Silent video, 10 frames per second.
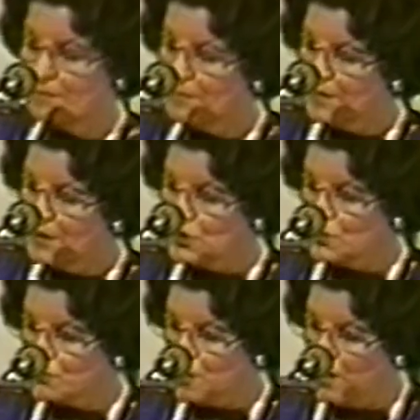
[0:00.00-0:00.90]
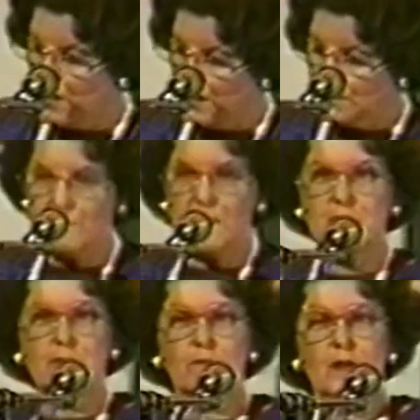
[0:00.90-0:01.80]
It's a strong
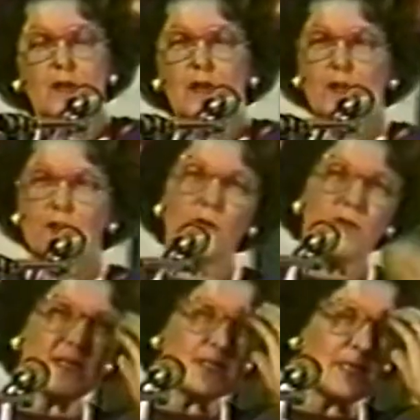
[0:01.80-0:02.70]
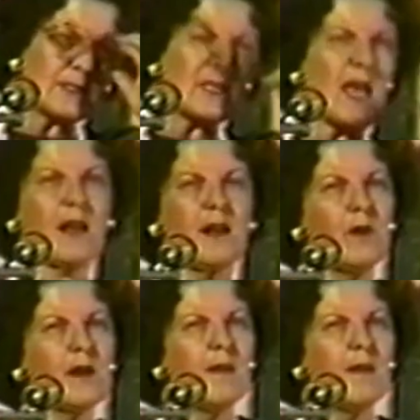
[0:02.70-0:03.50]
ultimatum. You know, that's exactly what I